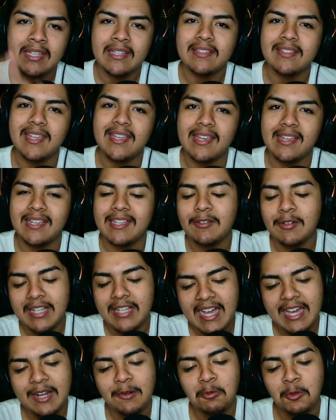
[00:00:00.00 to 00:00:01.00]
Yeah, it
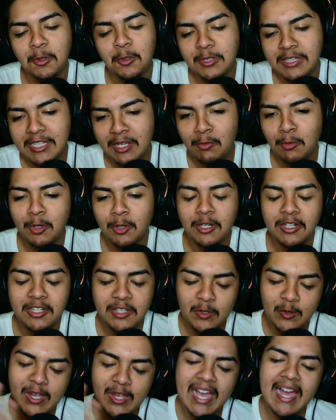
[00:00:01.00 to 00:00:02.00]
kind of ruined it, where you
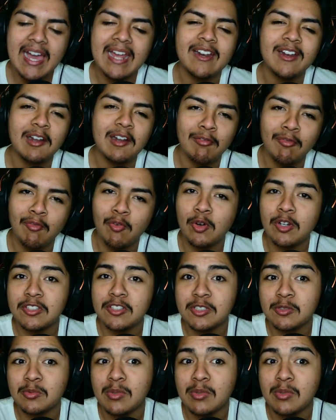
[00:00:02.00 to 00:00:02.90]
kind of are forced to run